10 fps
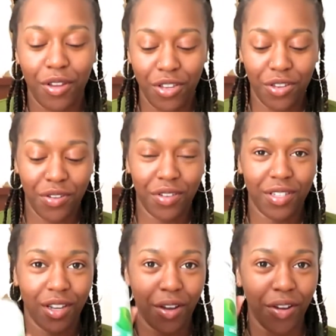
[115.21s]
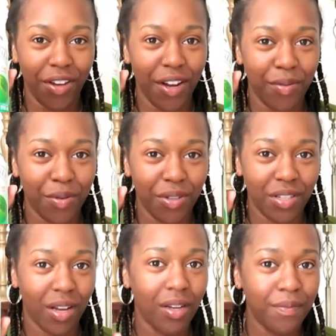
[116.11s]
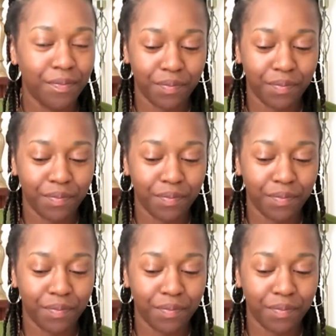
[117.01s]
use coconut water.